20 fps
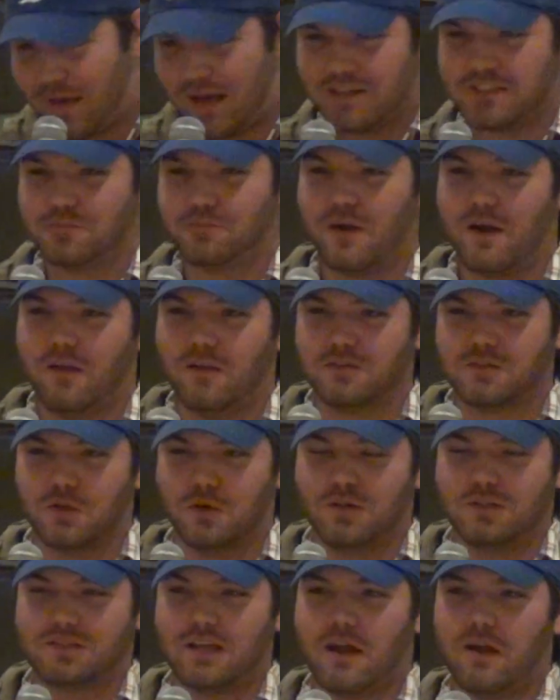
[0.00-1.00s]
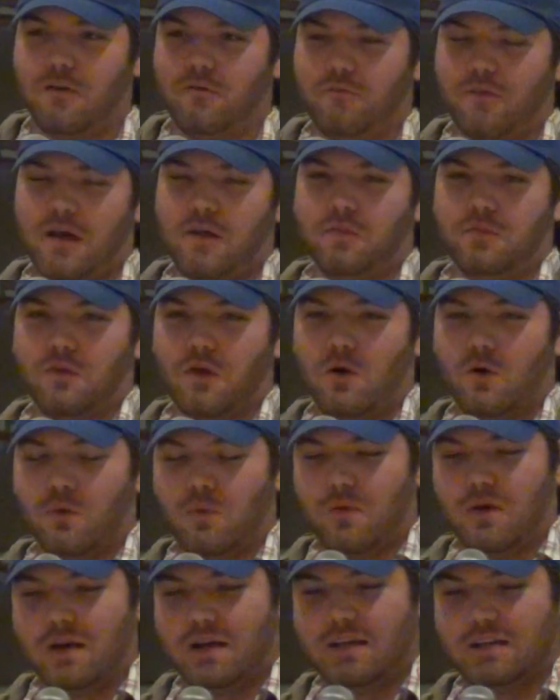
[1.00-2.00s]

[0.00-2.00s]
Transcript: best part of this whole entire event, though,